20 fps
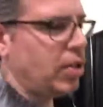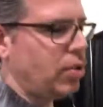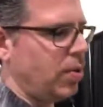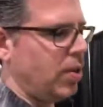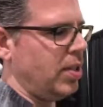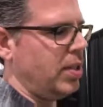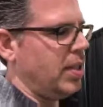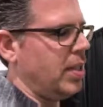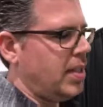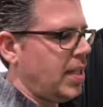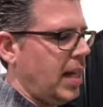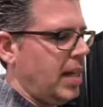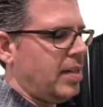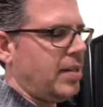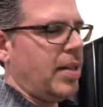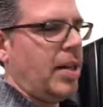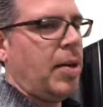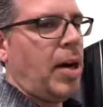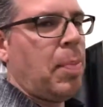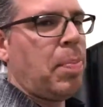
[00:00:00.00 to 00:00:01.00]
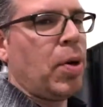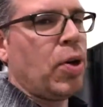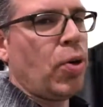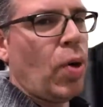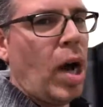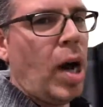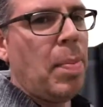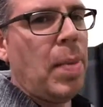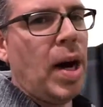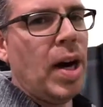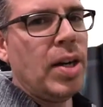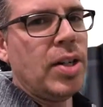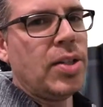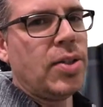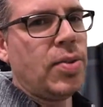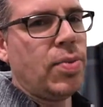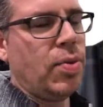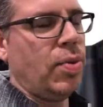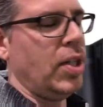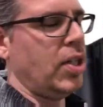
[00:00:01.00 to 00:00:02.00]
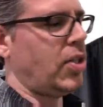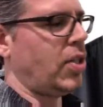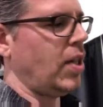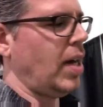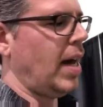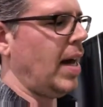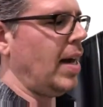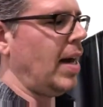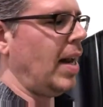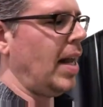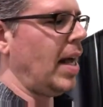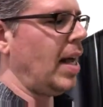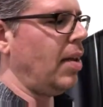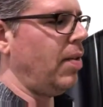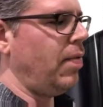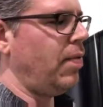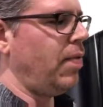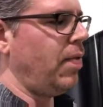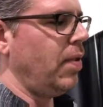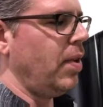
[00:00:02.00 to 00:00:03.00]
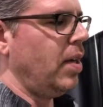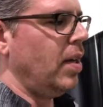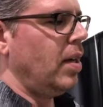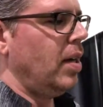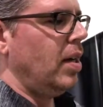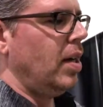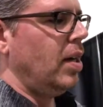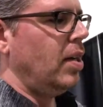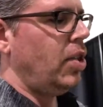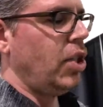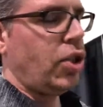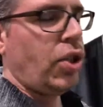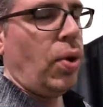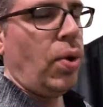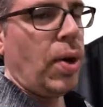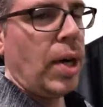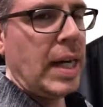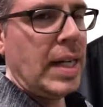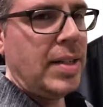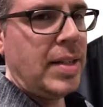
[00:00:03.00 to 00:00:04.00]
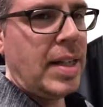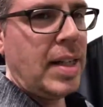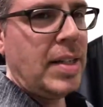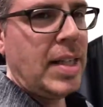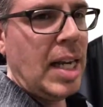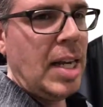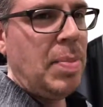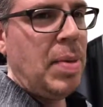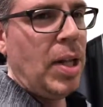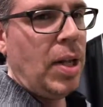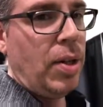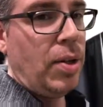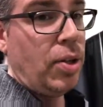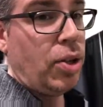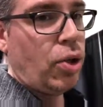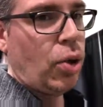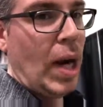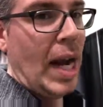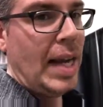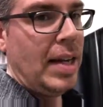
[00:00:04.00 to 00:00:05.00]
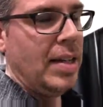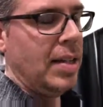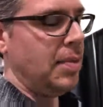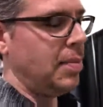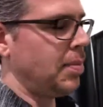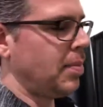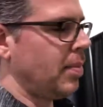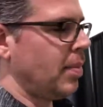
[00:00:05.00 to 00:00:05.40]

this one is it takes the upper drawbars, which on a lot of digital organs can tend to be a little strident,